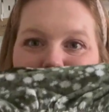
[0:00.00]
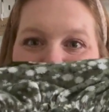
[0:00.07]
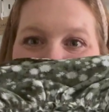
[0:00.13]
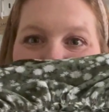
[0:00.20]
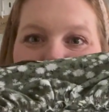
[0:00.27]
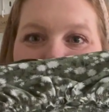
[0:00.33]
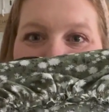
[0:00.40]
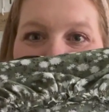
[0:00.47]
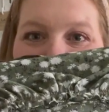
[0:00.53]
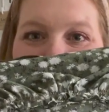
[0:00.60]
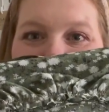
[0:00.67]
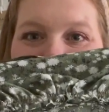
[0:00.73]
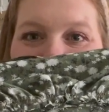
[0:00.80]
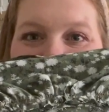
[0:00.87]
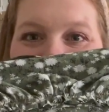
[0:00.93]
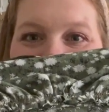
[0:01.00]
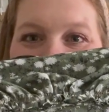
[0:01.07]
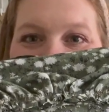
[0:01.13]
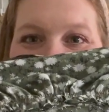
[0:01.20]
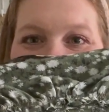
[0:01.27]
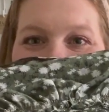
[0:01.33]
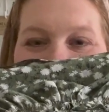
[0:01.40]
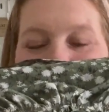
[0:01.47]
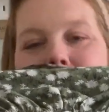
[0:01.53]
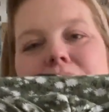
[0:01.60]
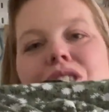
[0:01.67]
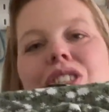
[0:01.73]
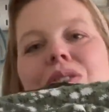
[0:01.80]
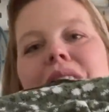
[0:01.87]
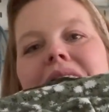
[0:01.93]
shorts underneath,
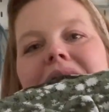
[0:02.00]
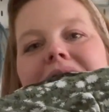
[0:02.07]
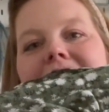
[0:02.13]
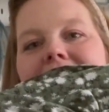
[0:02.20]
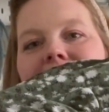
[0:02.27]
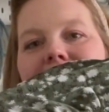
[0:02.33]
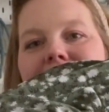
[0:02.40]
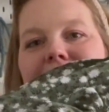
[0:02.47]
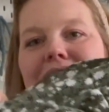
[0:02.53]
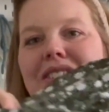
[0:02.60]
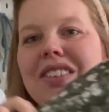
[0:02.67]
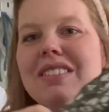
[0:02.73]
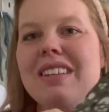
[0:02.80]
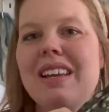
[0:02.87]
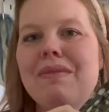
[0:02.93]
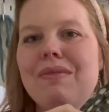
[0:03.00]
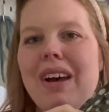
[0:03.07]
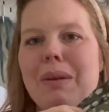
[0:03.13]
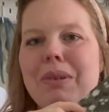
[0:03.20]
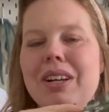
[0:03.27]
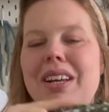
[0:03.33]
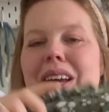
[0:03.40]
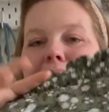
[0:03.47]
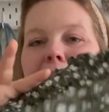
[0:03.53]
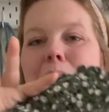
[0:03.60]
which you can't sell because they're in the same fabric.